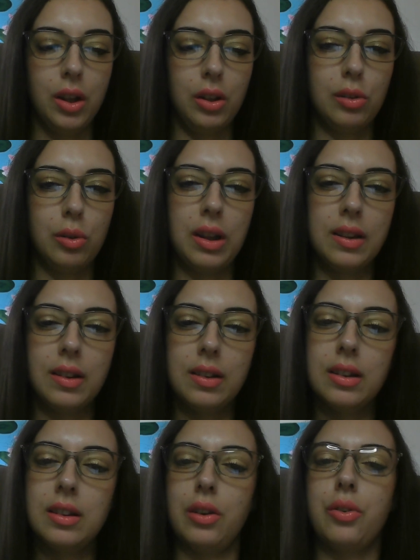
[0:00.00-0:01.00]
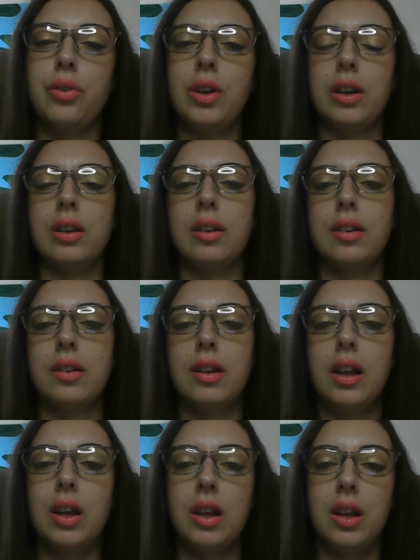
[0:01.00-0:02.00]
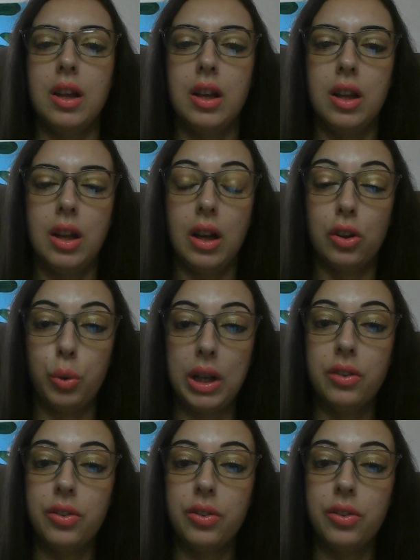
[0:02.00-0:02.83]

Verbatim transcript: So this is a difference. Twin